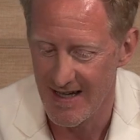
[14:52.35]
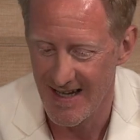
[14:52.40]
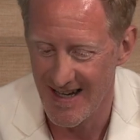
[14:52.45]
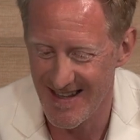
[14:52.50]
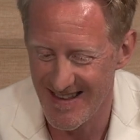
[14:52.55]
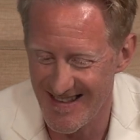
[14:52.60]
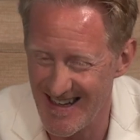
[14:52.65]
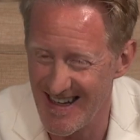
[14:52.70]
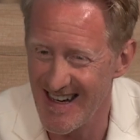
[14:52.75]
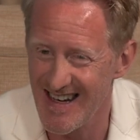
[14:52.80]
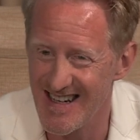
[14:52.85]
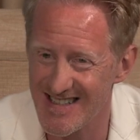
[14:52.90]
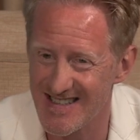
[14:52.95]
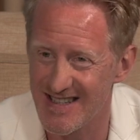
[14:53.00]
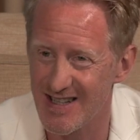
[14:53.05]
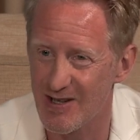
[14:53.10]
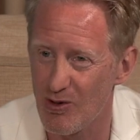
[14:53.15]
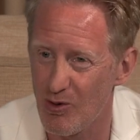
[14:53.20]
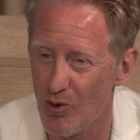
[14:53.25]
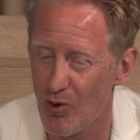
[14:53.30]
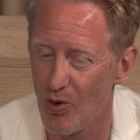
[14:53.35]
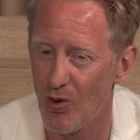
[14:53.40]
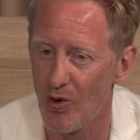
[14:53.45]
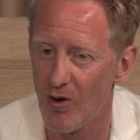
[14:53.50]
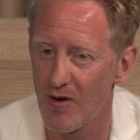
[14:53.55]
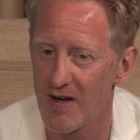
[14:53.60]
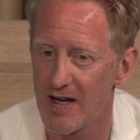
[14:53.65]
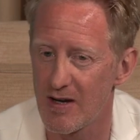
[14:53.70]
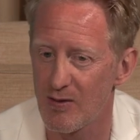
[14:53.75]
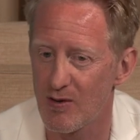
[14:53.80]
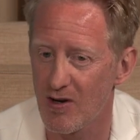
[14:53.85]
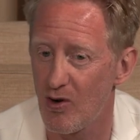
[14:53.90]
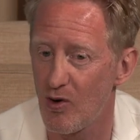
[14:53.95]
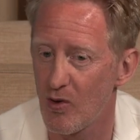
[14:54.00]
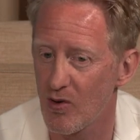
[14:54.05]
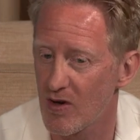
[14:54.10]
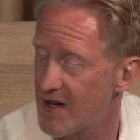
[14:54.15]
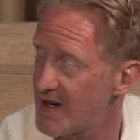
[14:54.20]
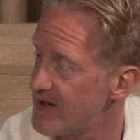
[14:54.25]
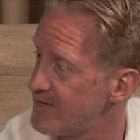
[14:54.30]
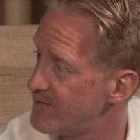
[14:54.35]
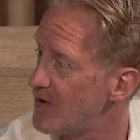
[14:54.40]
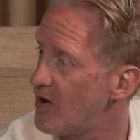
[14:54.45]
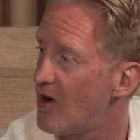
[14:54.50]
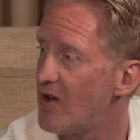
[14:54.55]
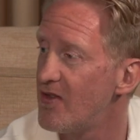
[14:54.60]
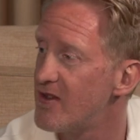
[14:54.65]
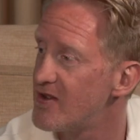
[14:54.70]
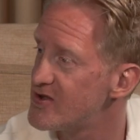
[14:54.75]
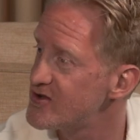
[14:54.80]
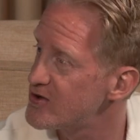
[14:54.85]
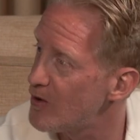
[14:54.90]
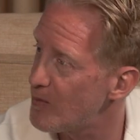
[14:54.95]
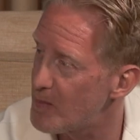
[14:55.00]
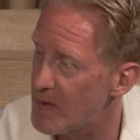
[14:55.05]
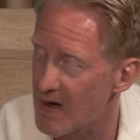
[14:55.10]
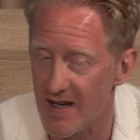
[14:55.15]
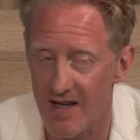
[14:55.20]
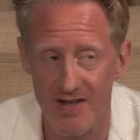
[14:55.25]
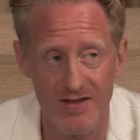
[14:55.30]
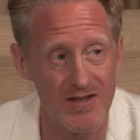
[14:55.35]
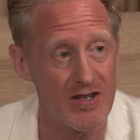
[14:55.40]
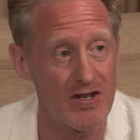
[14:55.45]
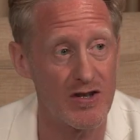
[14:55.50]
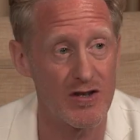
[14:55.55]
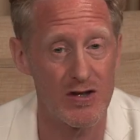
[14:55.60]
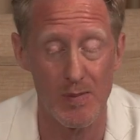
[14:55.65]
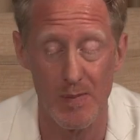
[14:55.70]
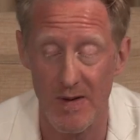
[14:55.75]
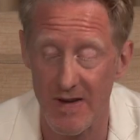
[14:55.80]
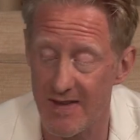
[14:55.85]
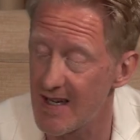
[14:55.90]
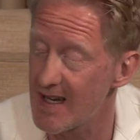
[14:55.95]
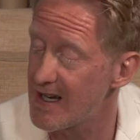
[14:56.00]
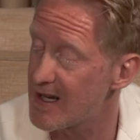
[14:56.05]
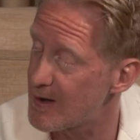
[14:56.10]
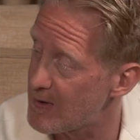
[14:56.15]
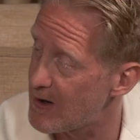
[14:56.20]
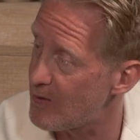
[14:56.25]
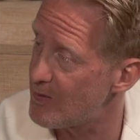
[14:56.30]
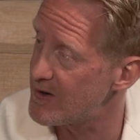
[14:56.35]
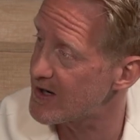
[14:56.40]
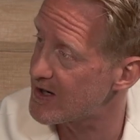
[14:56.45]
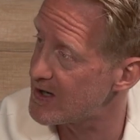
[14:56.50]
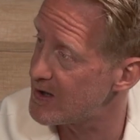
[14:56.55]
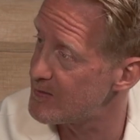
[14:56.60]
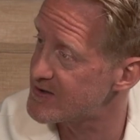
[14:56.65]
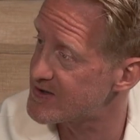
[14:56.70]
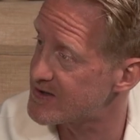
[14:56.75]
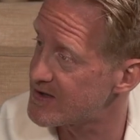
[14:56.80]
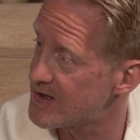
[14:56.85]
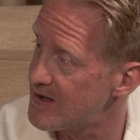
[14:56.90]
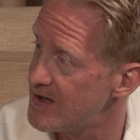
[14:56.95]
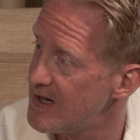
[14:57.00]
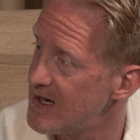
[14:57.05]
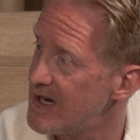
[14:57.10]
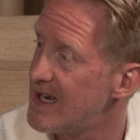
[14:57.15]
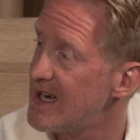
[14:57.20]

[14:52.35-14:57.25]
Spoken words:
And that is the core, kind of on the shopping list that you should be thinking about when it comes to